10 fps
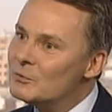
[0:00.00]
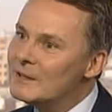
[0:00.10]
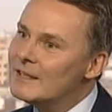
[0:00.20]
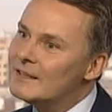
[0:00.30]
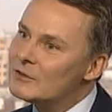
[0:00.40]

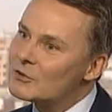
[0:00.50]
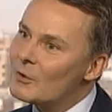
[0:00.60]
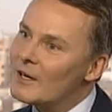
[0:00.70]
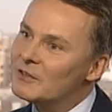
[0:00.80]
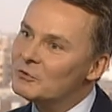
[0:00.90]
really
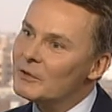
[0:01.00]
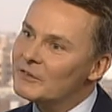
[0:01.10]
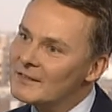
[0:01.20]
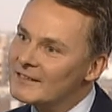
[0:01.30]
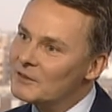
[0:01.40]
tried to
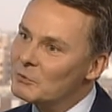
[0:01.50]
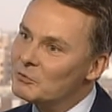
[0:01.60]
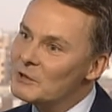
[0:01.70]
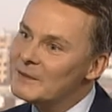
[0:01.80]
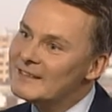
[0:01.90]
understand what
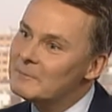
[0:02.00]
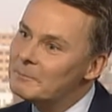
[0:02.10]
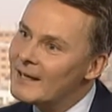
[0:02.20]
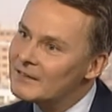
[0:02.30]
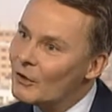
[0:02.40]
will be the
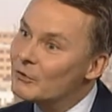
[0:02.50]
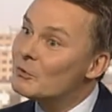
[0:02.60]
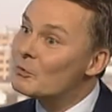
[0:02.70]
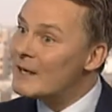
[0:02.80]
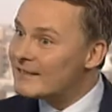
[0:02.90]
impact on the
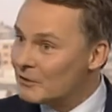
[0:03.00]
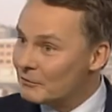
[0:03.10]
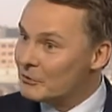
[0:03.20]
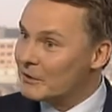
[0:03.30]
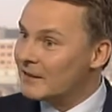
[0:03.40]
rest
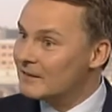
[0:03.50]
of UK.